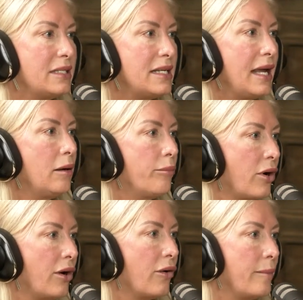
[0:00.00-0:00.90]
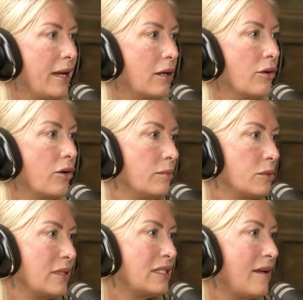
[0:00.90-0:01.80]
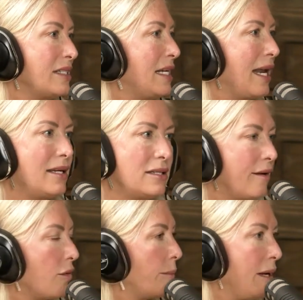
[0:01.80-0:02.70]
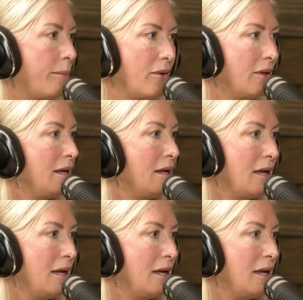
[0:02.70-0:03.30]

attend programming in groups with 17, 18 other people.